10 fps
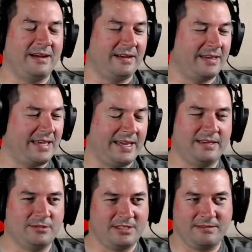yeah, he
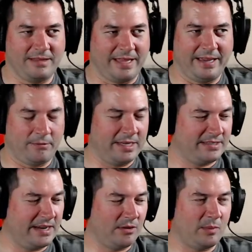was laying waste
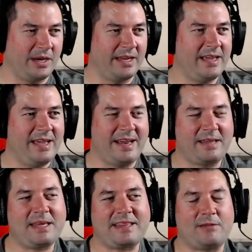to everybody. And I
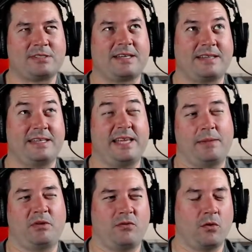think that was like the day
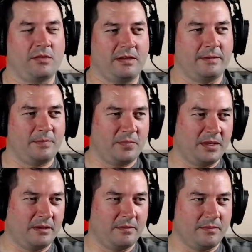before
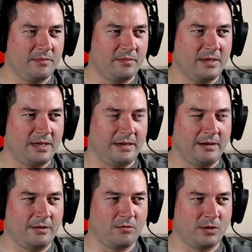the
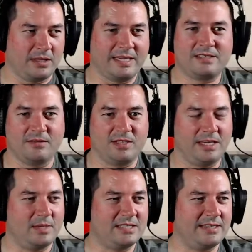release of
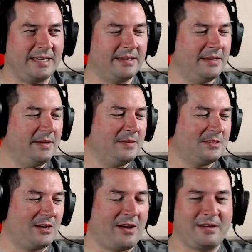TBC.
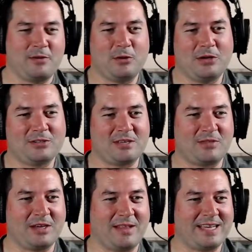So who knows if
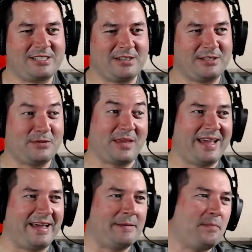they'll actually do
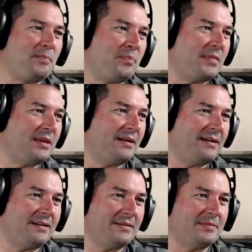that.
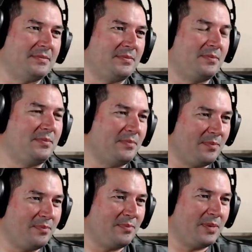
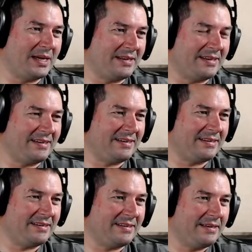But
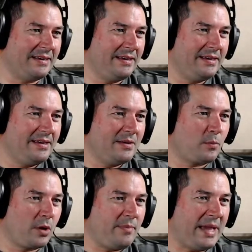
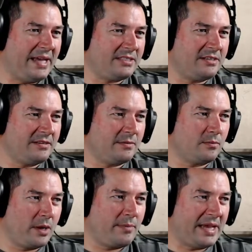pre-patch
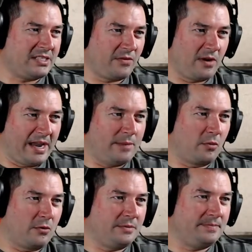for April.